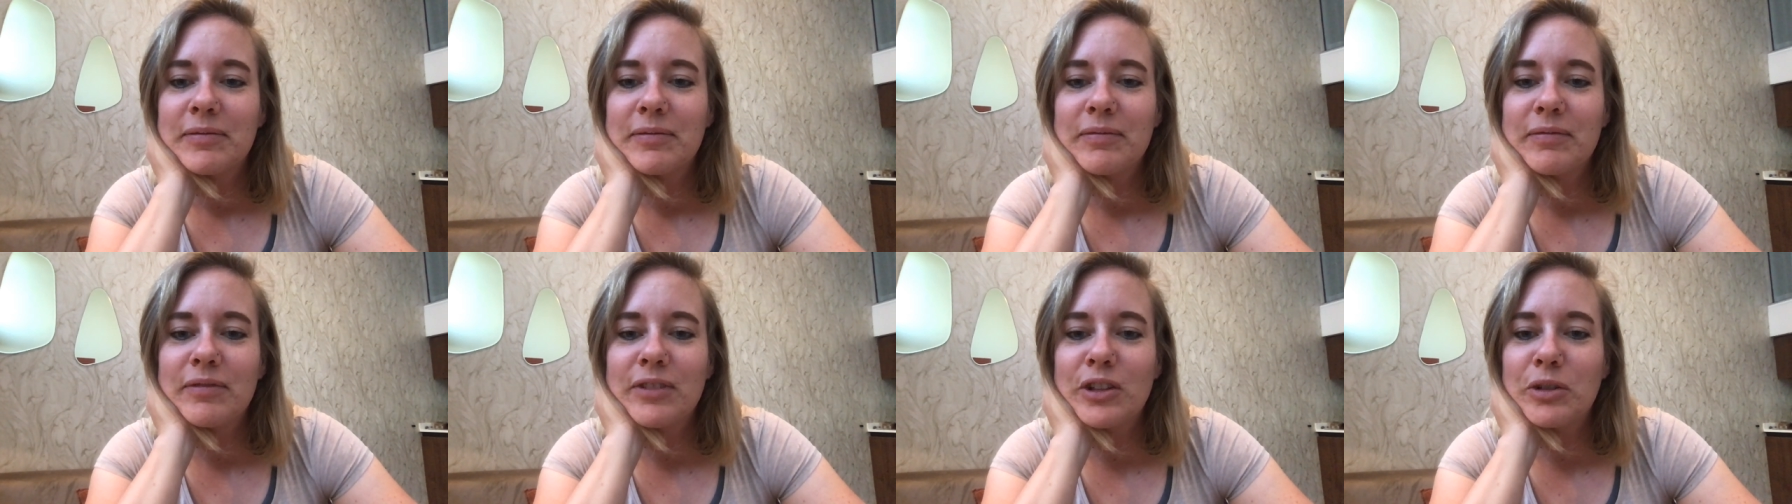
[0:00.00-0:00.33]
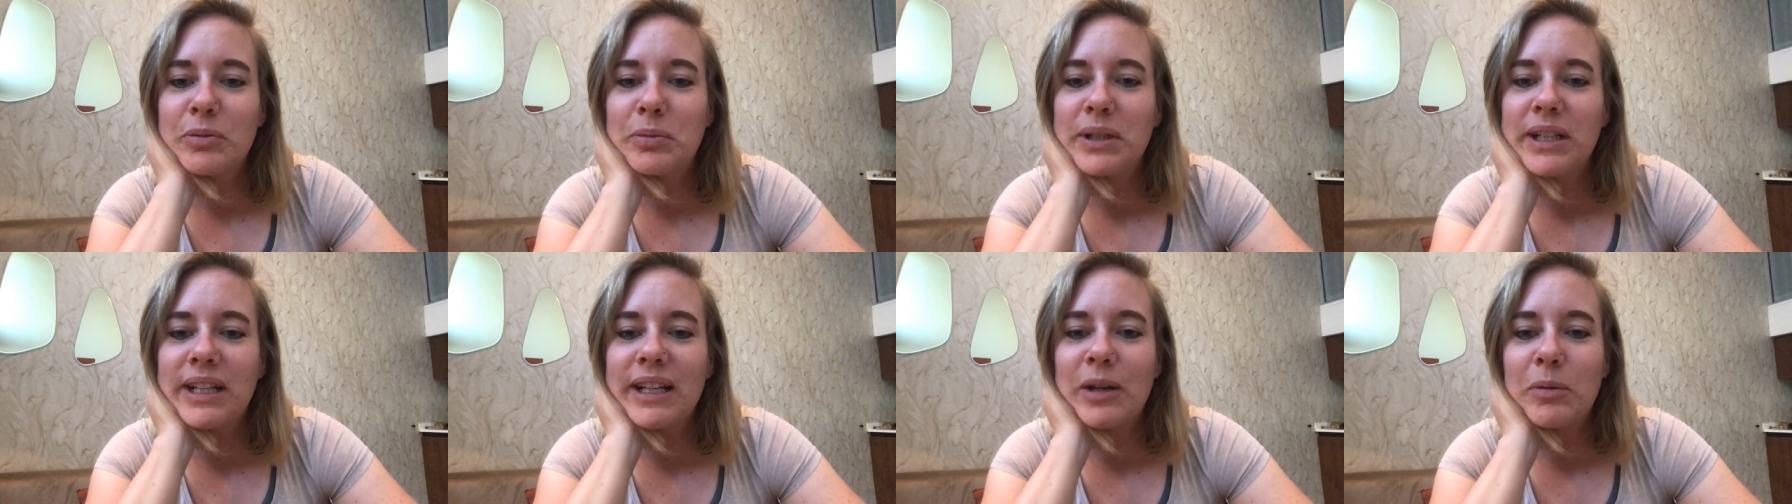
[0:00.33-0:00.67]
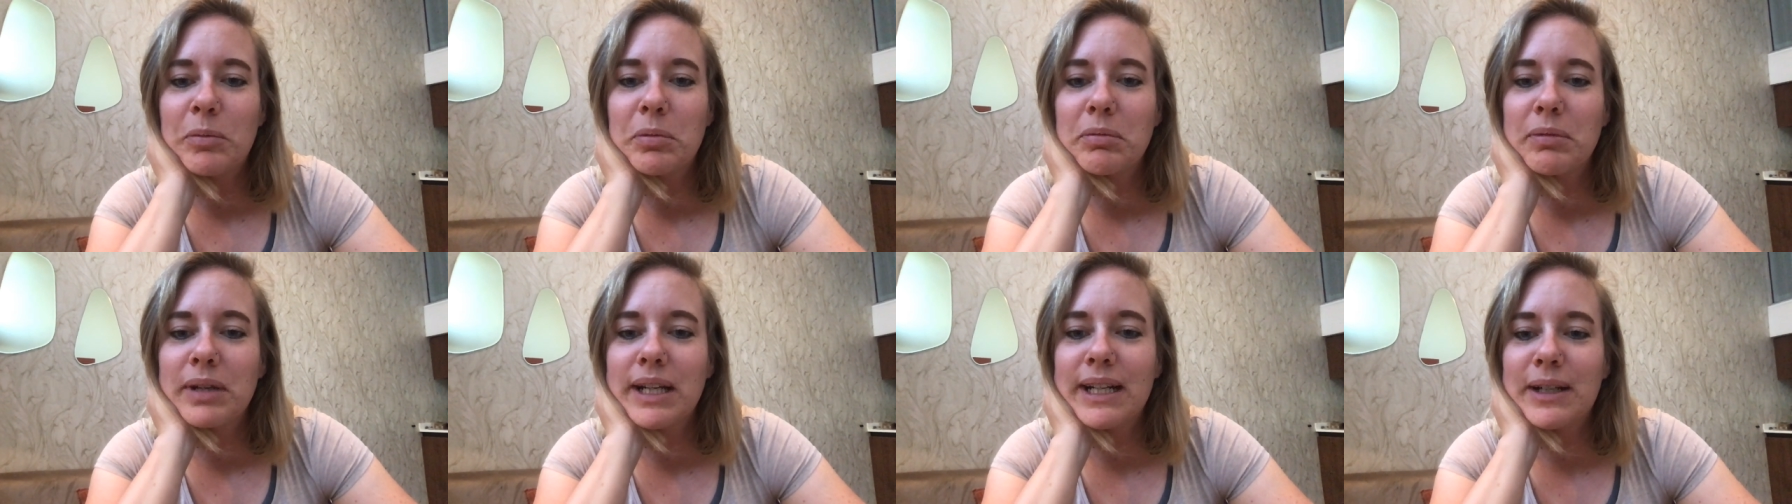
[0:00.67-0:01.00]
Nobody
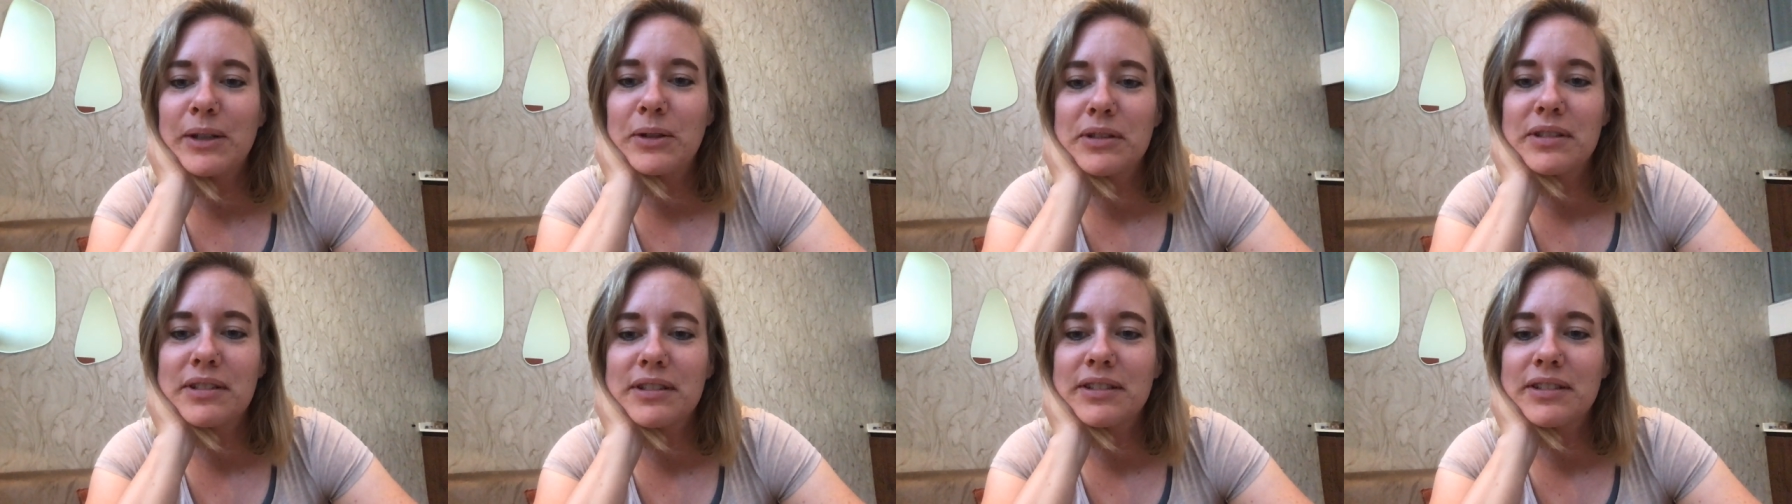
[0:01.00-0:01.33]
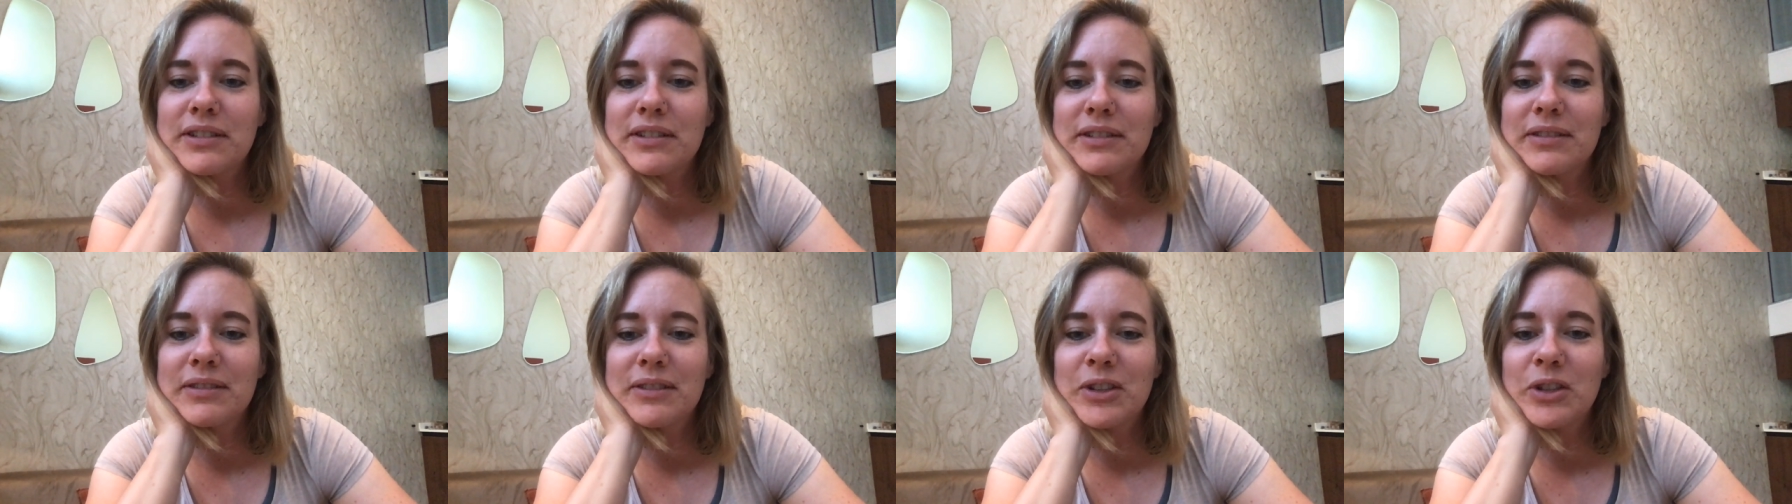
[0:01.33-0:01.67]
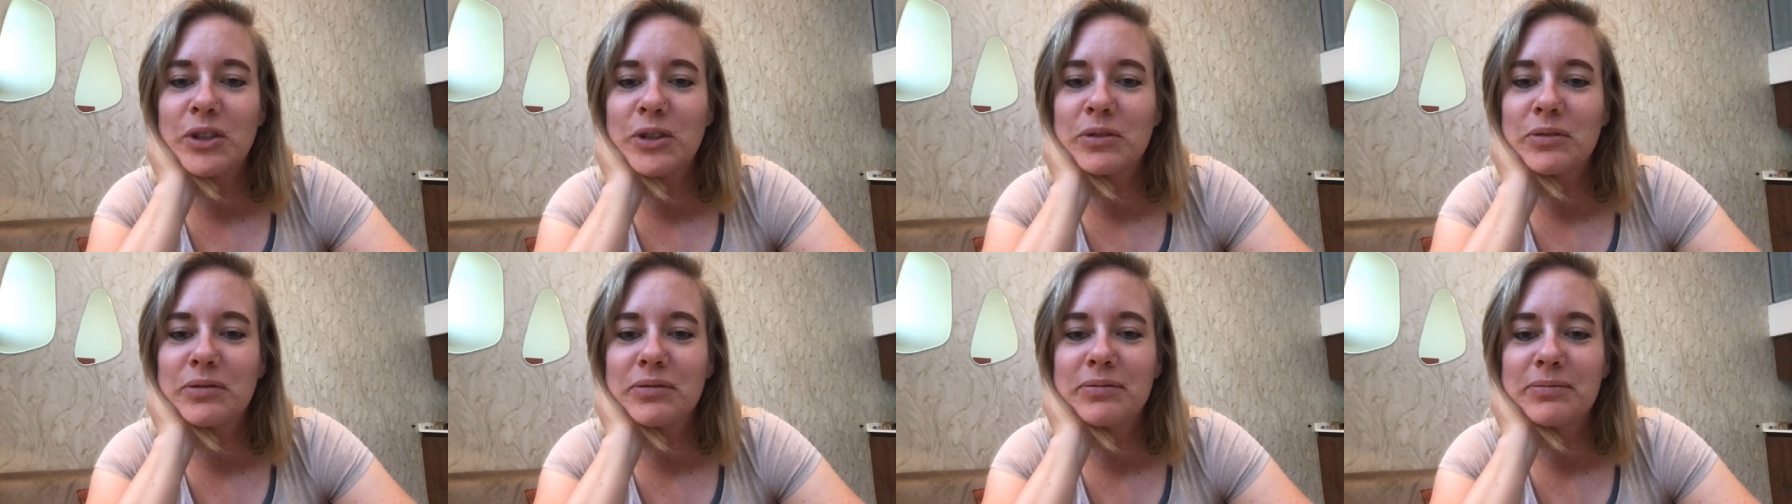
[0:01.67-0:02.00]
helping me out?
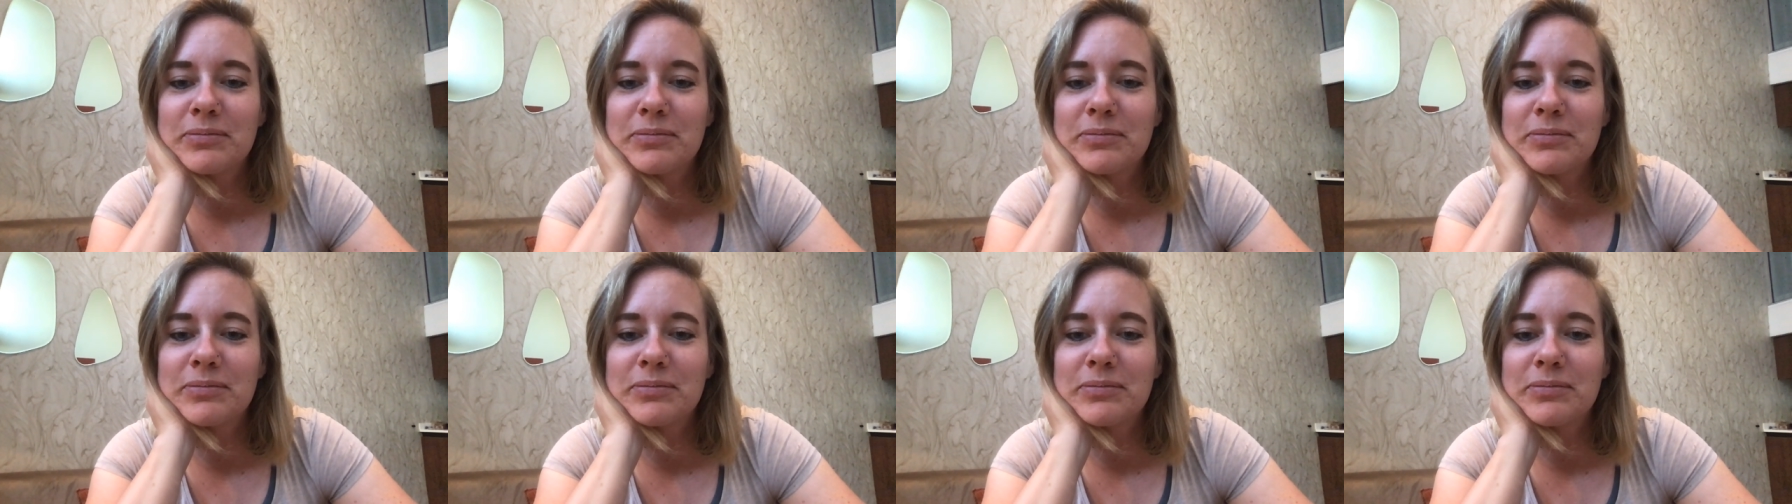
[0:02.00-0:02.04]
No.